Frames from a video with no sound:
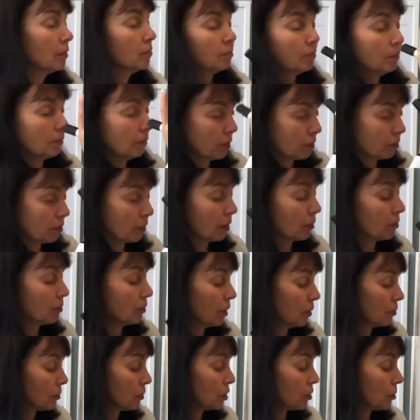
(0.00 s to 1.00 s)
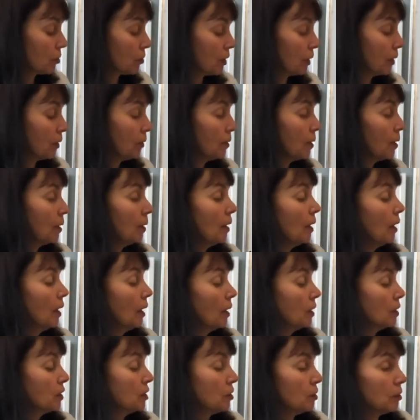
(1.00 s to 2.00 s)
mirror,
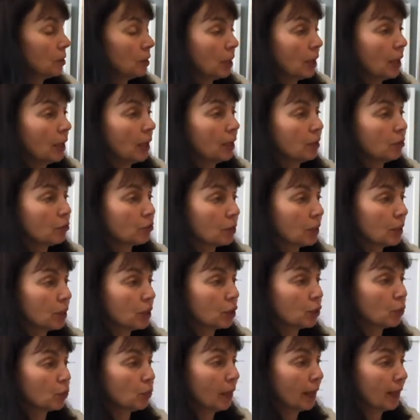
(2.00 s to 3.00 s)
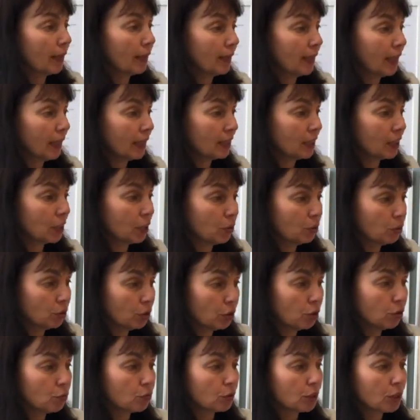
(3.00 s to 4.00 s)
Today I treated one lady who
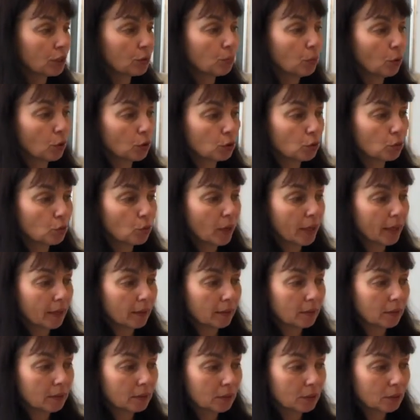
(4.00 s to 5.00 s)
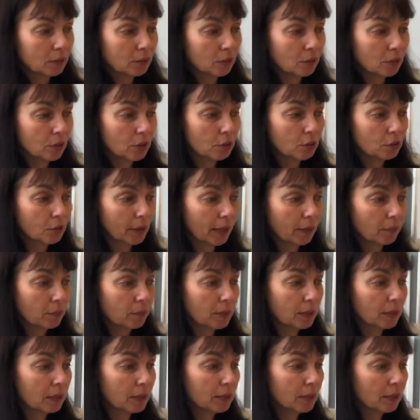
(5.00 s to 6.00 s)
didn't respond well to the
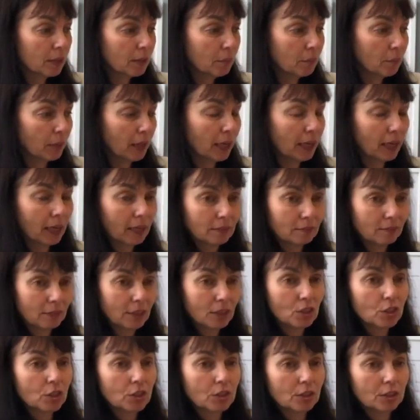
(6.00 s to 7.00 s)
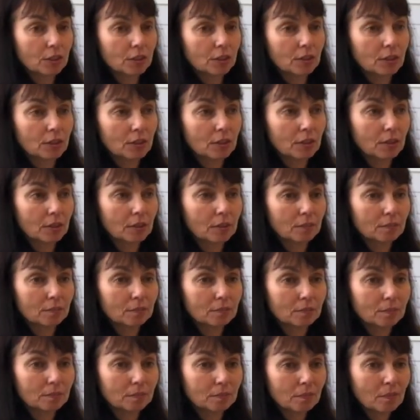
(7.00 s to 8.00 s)
treatment by conventional
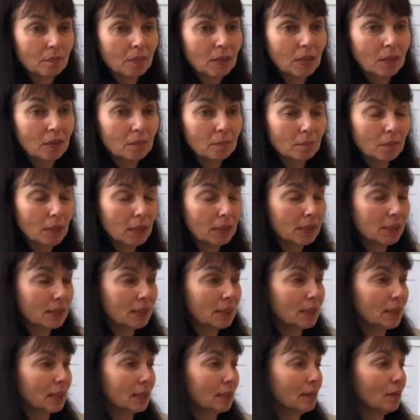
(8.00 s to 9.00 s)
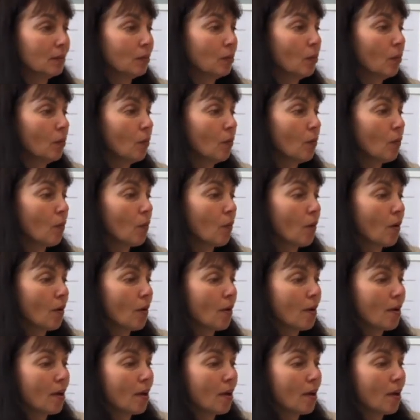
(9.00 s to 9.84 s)
medicine or